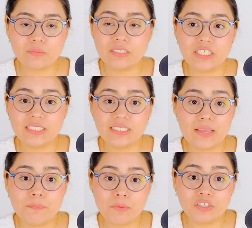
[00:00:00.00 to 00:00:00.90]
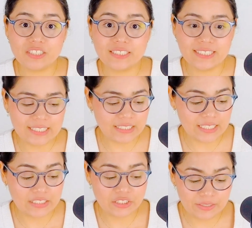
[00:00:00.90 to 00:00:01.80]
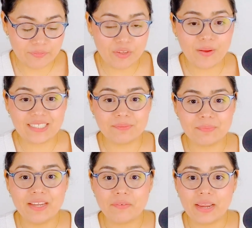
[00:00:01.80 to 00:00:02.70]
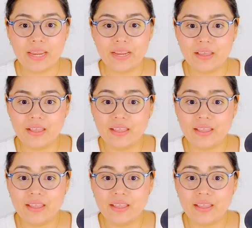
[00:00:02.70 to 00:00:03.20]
which is emergency attention, if you ask me, right?